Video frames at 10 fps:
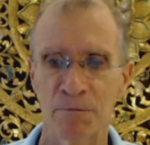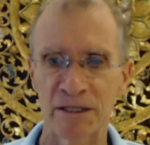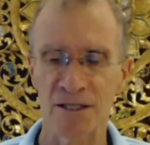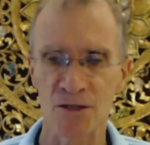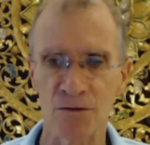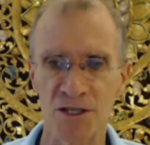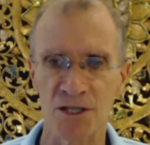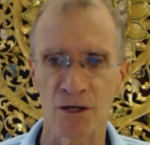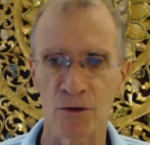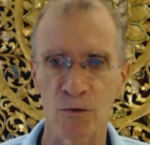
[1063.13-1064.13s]
But there's
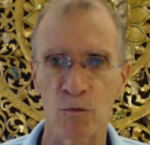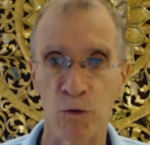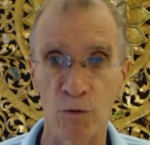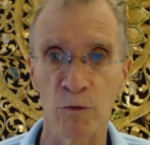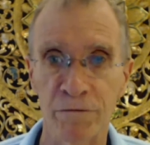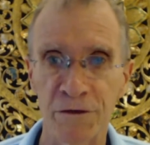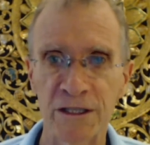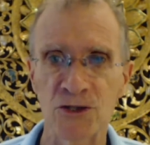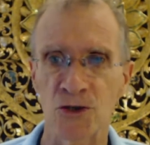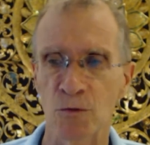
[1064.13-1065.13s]
also what will
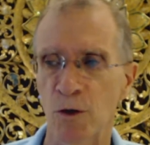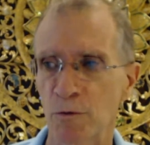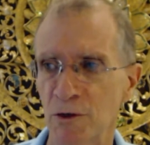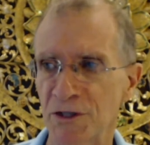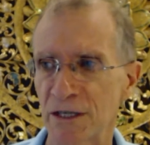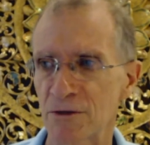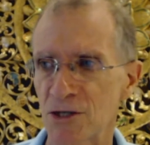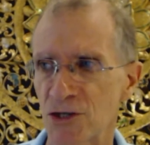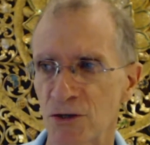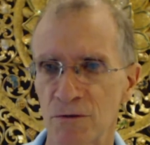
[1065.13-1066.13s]
feed you, what will
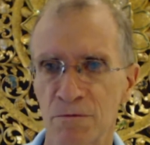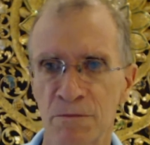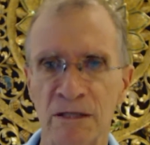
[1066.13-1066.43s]
nourish you,